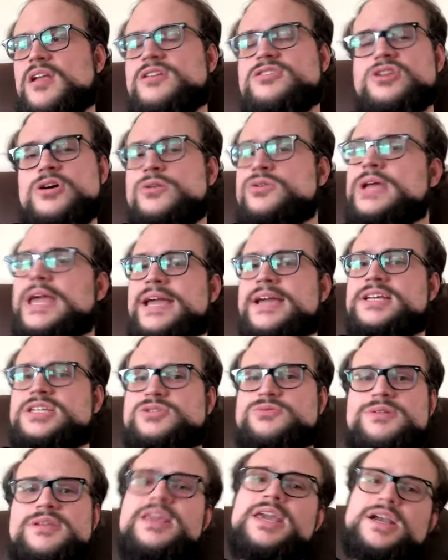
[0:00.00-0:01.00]
don't
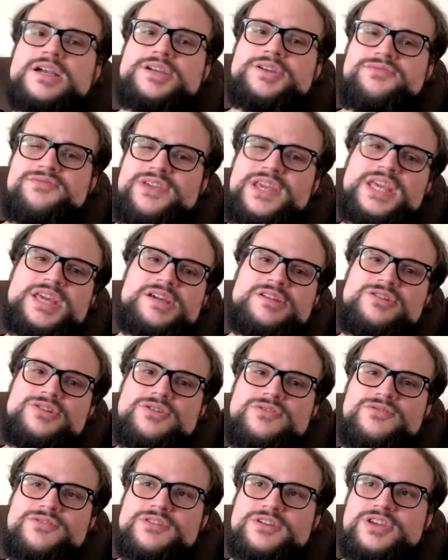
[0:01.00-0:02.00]
ask what Gary Vee can
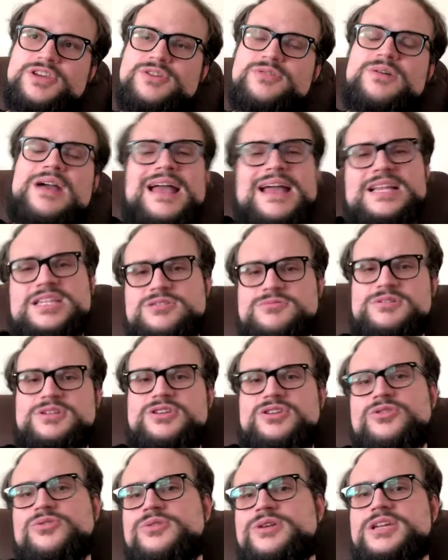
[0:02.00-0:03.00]
do for you. Ask what
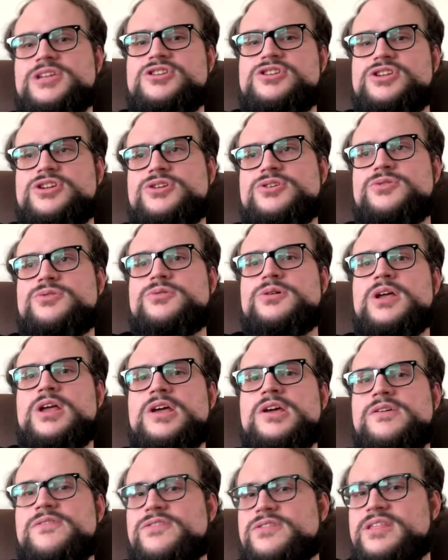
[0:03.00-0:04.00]
you can do
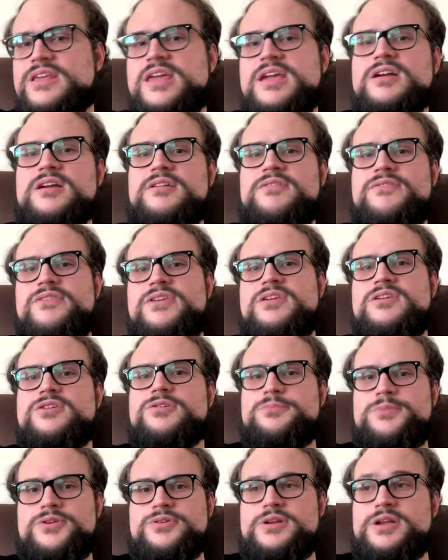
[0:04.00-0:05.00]
for the Gary Vee
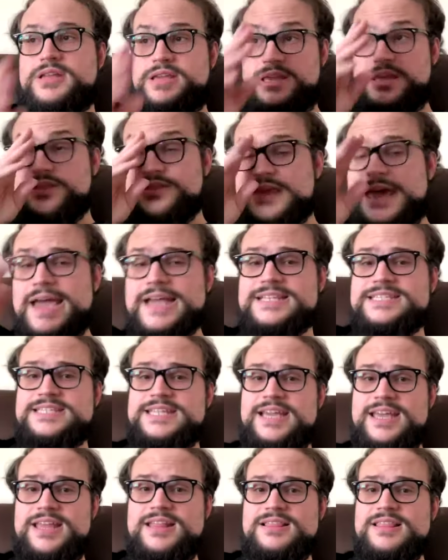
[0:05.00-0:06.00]
community. That's
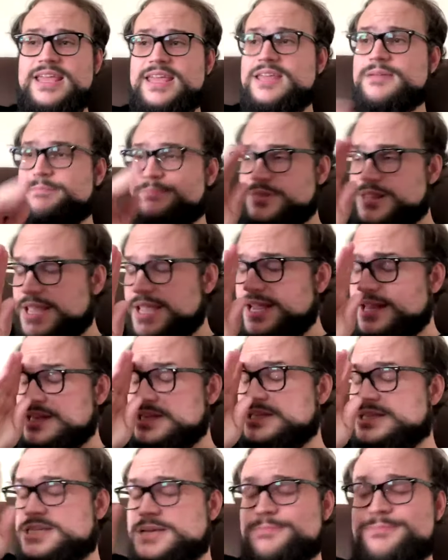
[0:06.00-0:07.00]
it. Like, plain
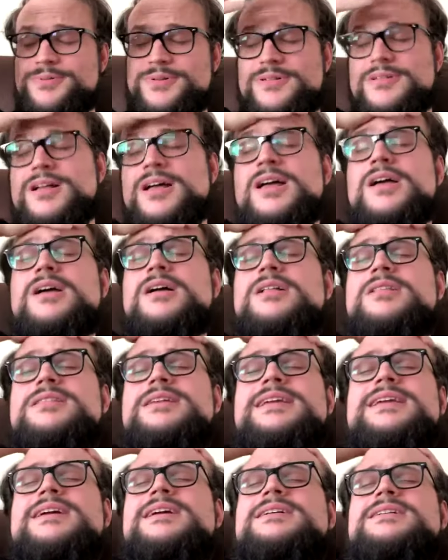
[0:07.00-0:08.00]
and simple.
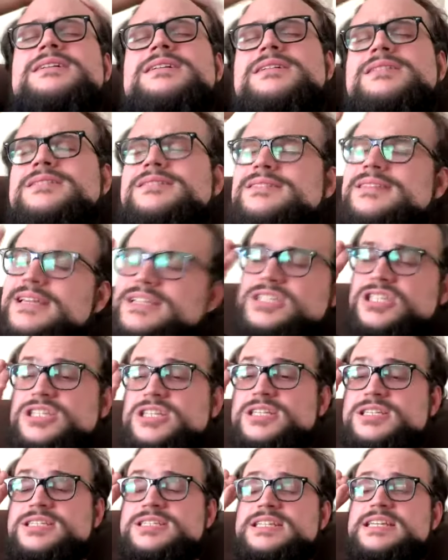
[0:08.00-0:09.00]
Like, let's
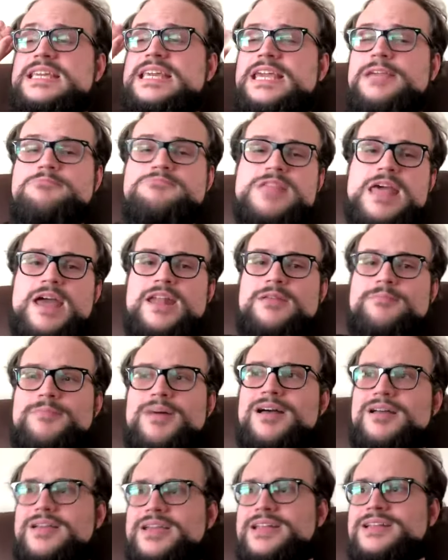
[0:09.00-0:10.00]
just keep that in
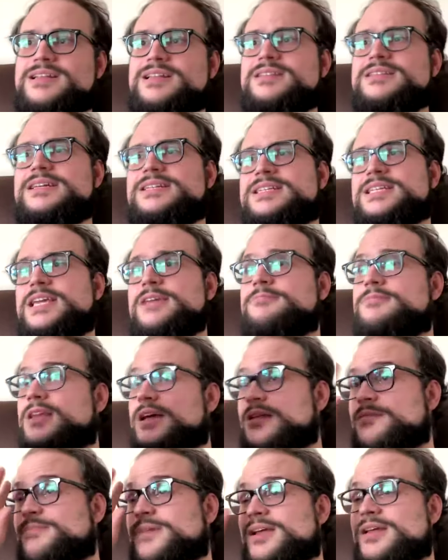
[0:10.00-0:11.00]
mind. Let's keep
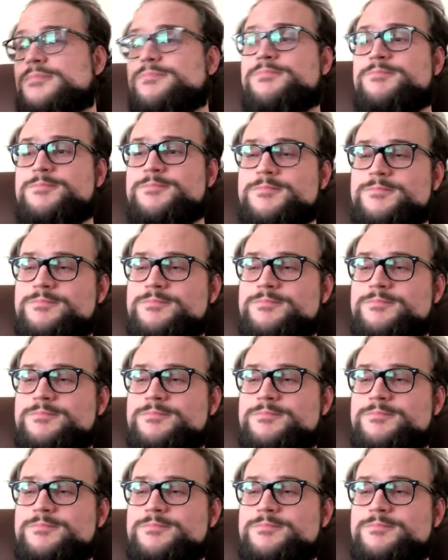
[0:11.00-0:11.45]
that in mind.